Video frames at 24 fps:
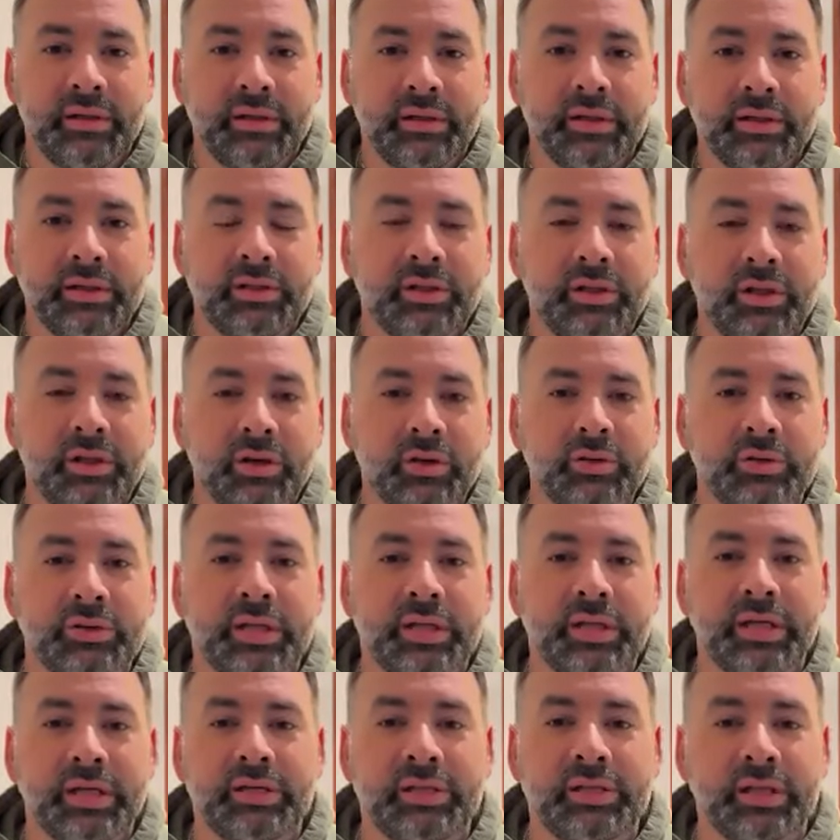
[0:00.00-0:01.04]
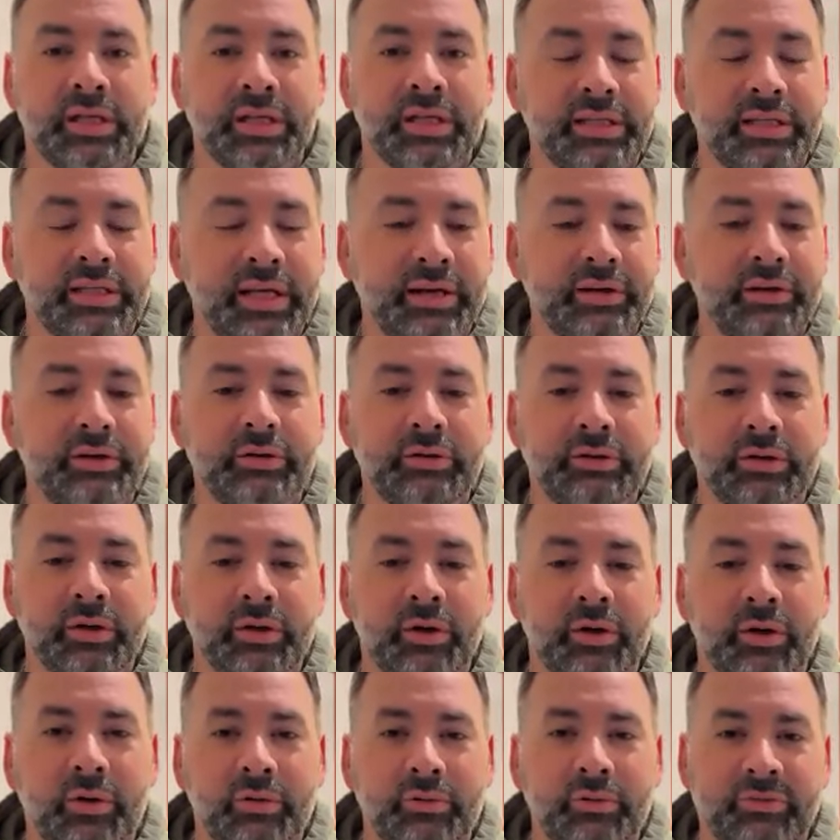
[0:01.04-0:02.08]
It's those that just continue to
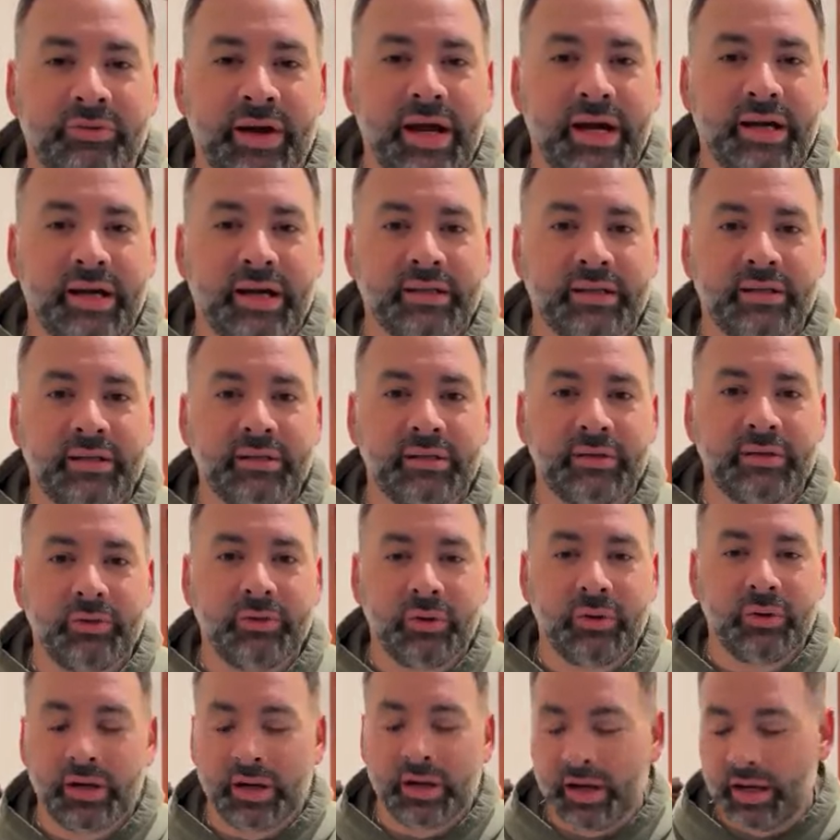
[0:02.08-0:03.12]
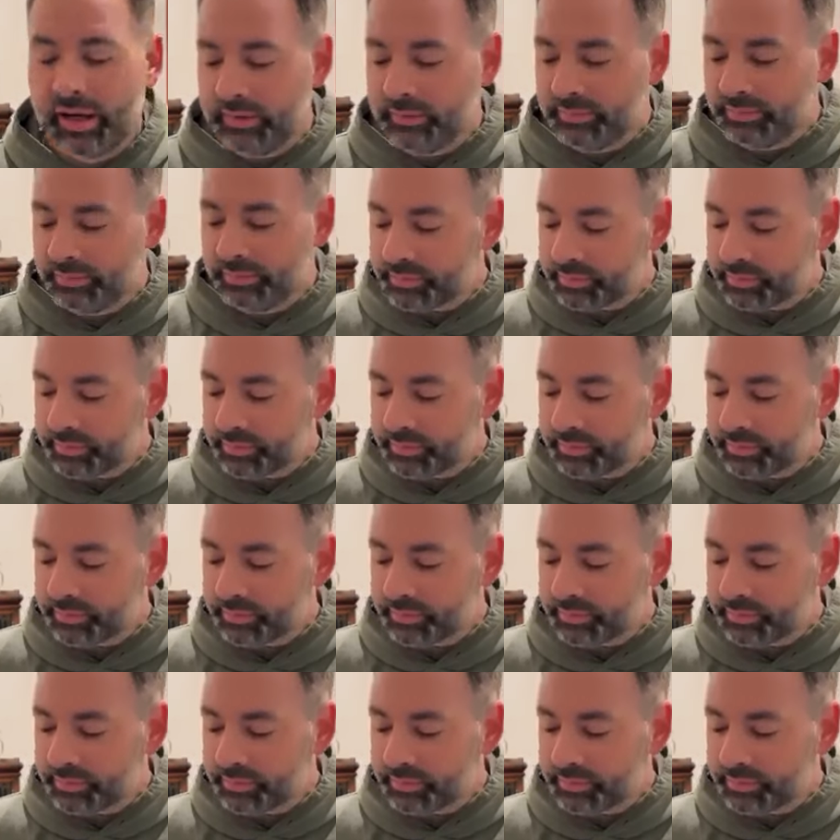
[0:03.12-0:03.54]
hold fast to our God.